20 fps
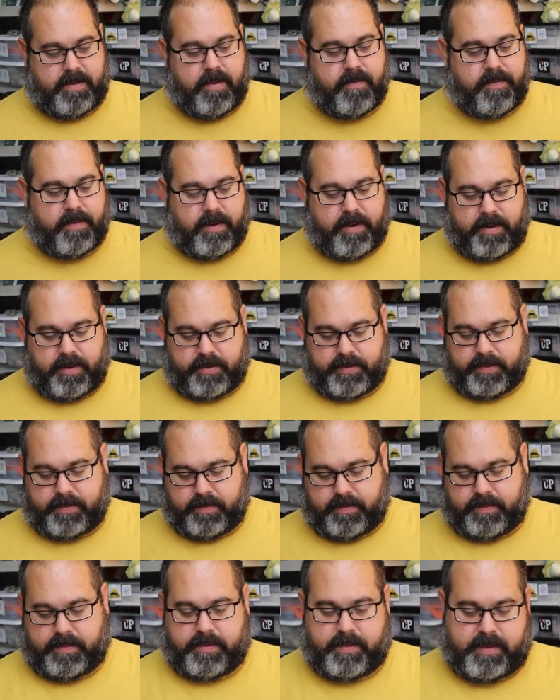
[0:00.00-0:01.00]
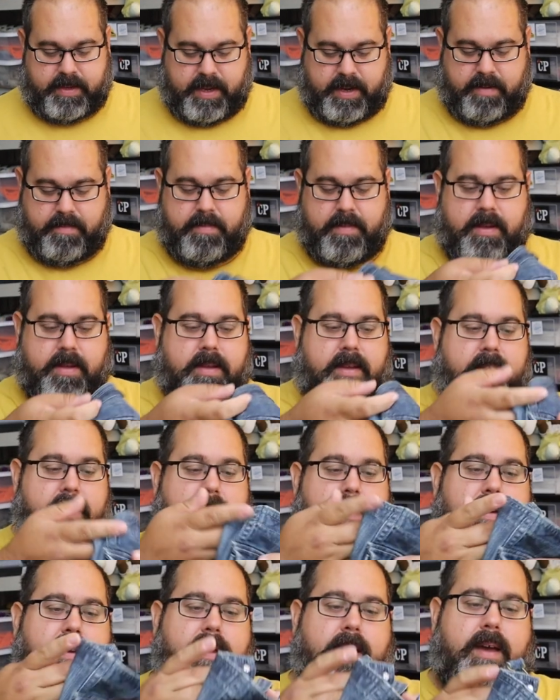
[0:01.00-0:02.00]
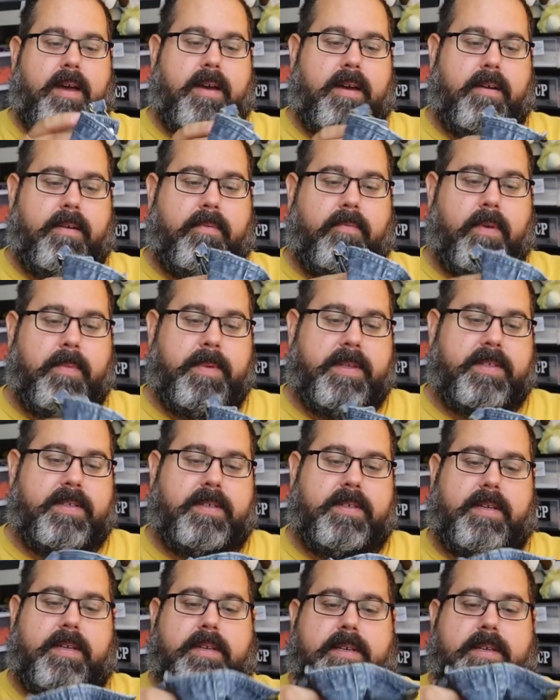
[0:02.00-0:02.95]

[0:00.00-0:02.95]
overalls, denim, uh, women's